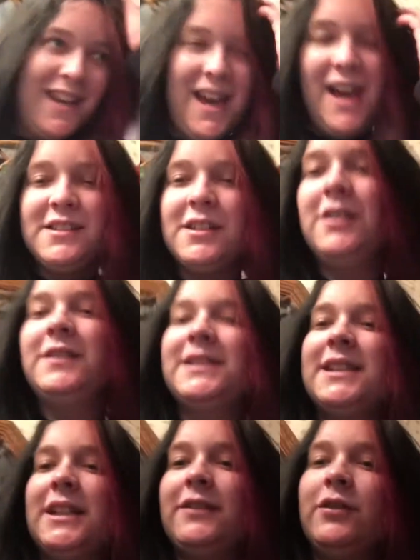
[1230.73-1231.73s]
As always,
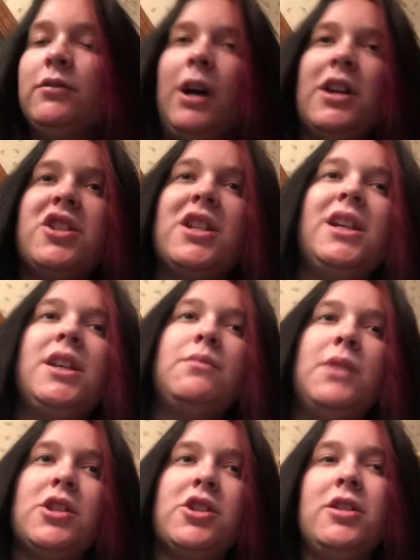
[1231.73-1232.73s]
thank you for watching.
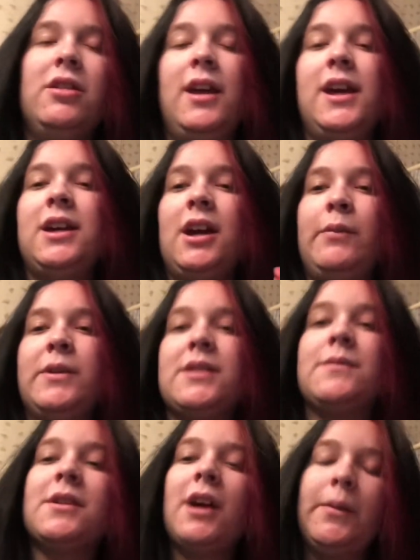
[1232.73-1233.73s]
Make sure you like, comment,
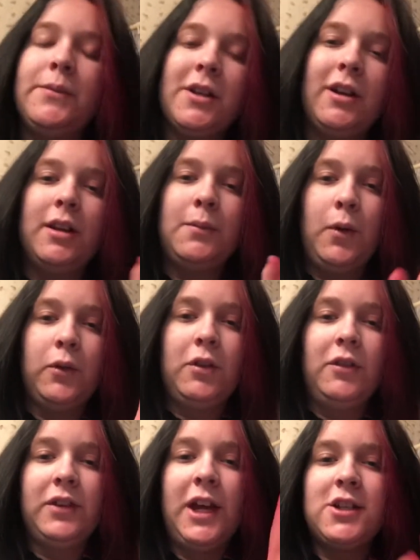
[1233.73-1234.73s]
subscribe, turn on the post
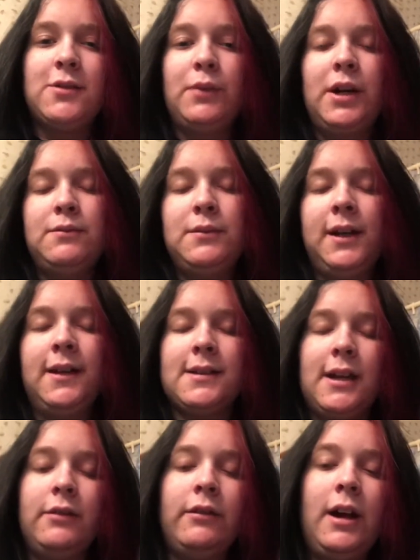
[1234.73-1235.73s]
notification button because
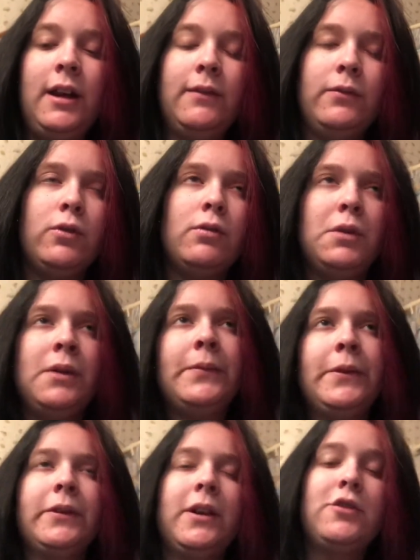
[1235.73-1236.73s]
I do not have a normal
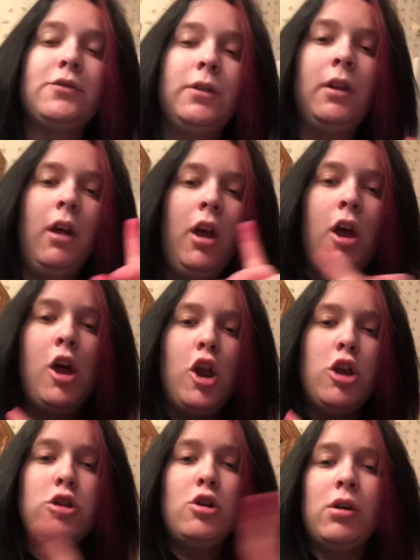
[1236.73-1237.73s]
upload schedule,
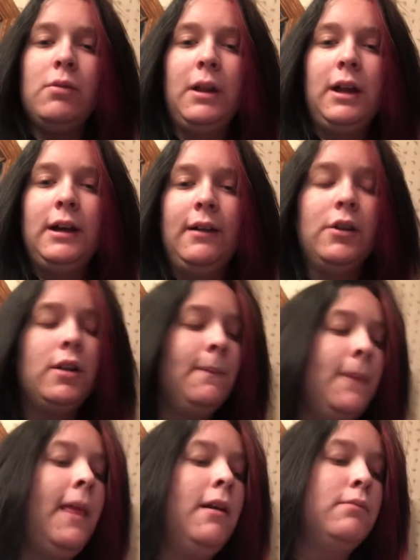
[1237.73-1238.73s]
nor will I ever.
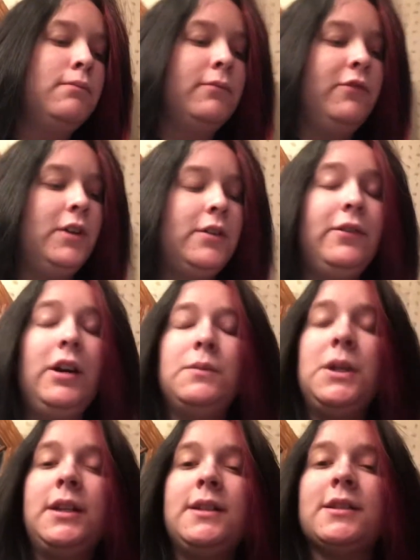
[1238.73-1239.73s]
Follow
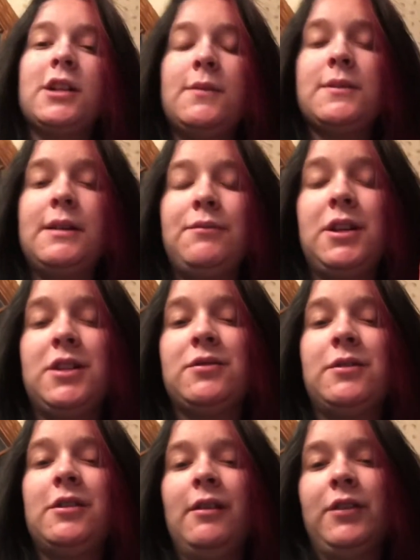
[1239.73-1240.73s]
me on Instagram, Snapchat,
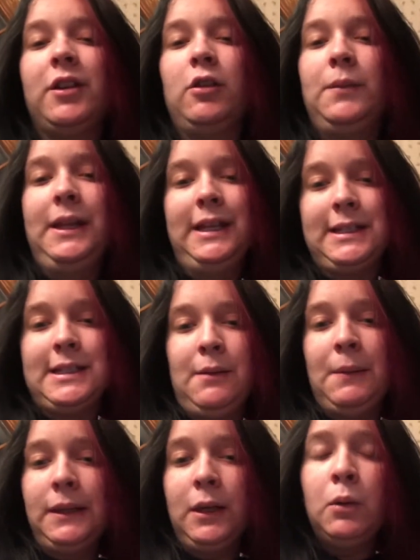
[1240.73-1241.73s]
Twitter. Everything will be linked down
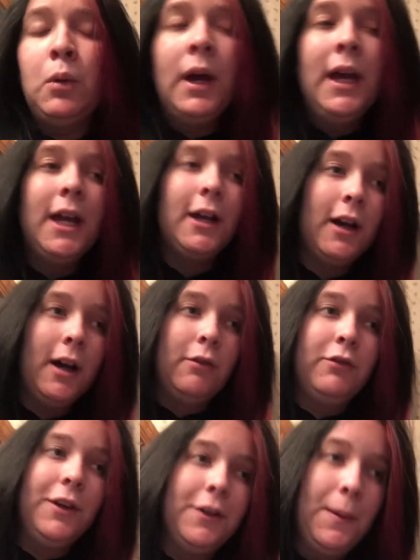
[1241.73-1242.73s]
below. I'll
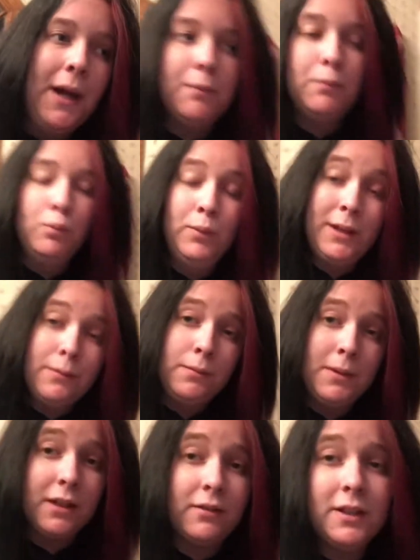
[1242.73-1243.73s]
follow you back. We can be
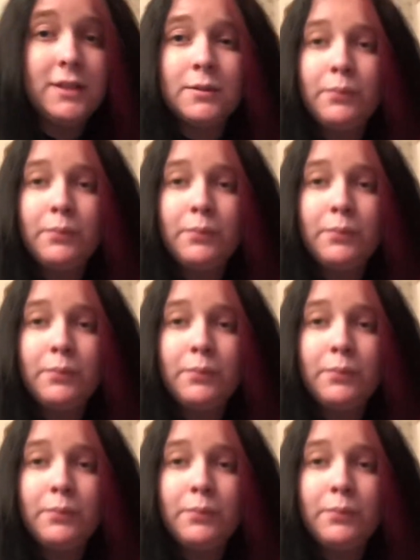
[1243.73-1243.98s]
best friends.